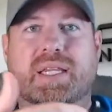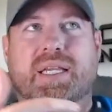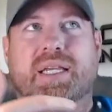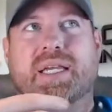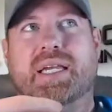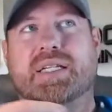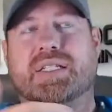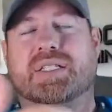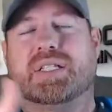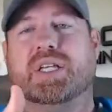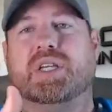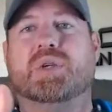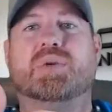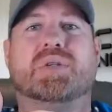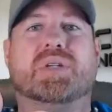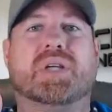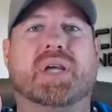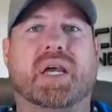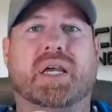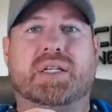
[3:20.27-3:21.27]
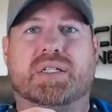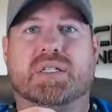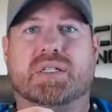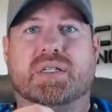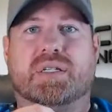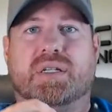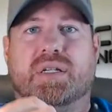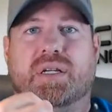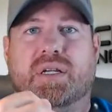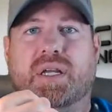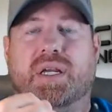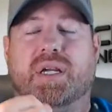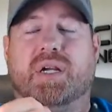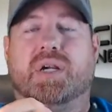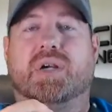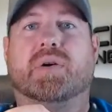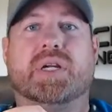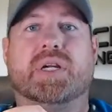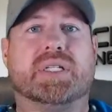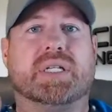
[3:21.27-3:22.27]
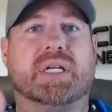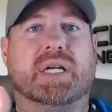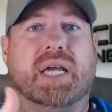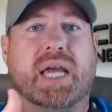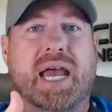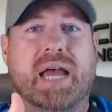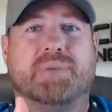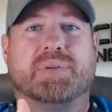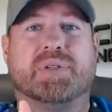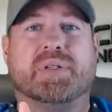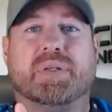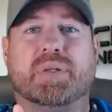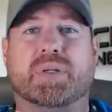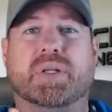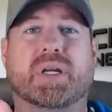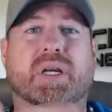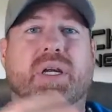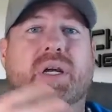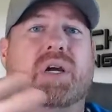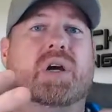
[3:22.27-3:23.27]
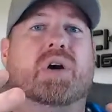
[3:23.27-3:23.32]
Is the use case increasing? Absolutely.